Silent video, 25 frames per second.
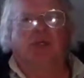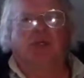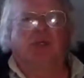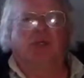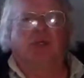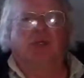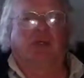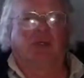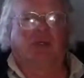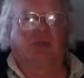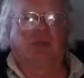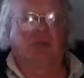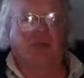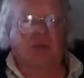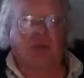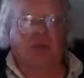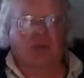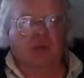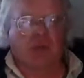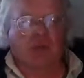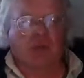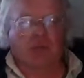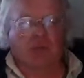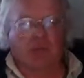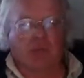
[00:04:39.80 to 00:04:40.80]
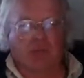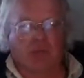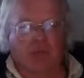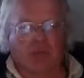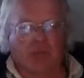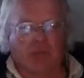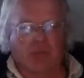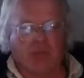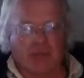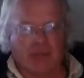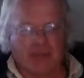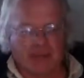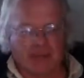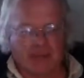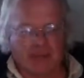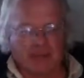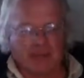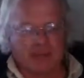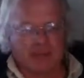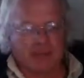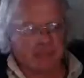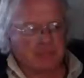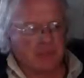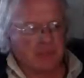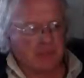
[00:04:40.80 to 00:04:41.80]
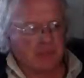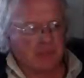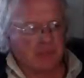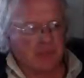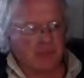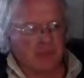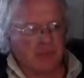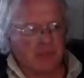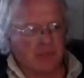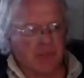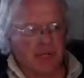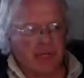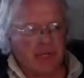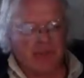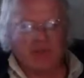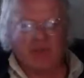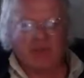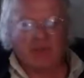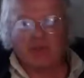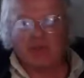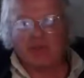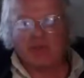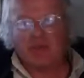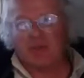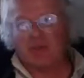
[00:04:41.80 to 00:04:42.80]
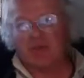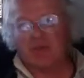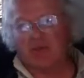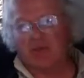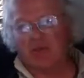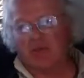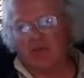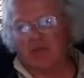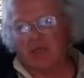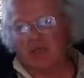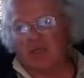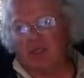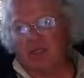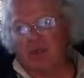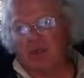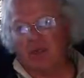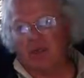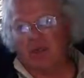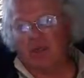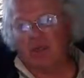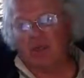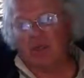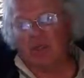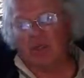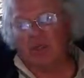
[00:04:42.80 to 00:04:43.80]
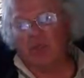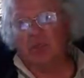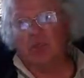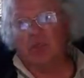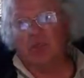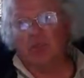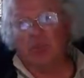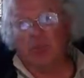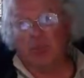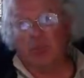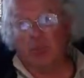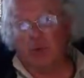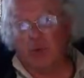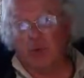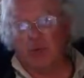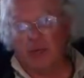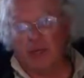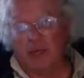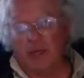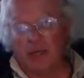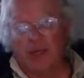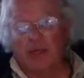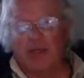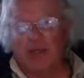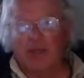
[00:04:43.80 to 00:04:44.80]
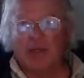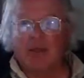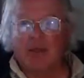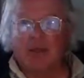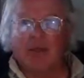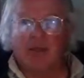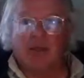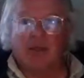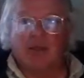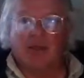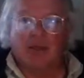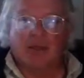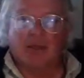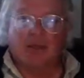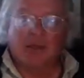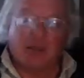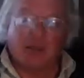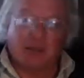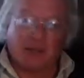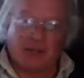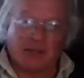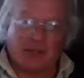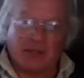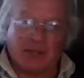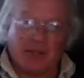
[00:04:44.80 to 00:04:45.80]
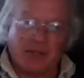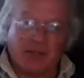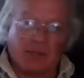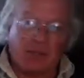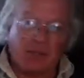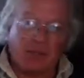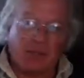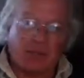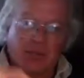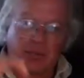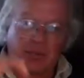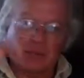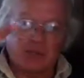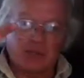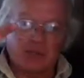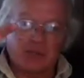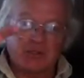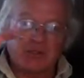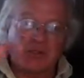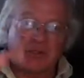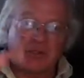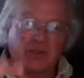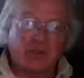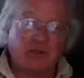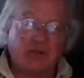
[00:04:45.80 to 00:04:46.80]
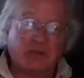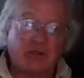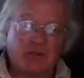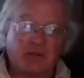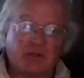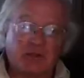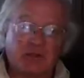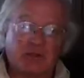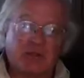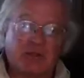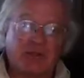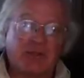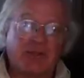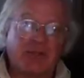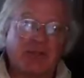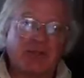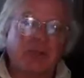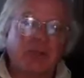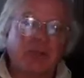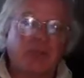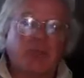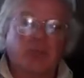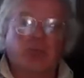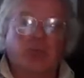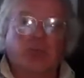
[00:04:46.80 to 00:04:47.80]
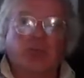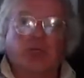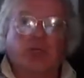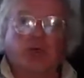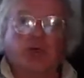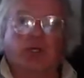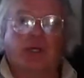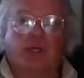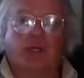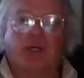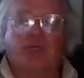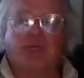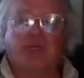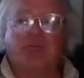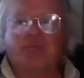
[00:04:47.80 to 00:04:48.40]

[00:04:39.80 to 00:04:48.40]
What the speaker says: It was a tropical place. I do have it. Underneath it was Lemuria, on that little peninsula that goes out. That was Lemuria.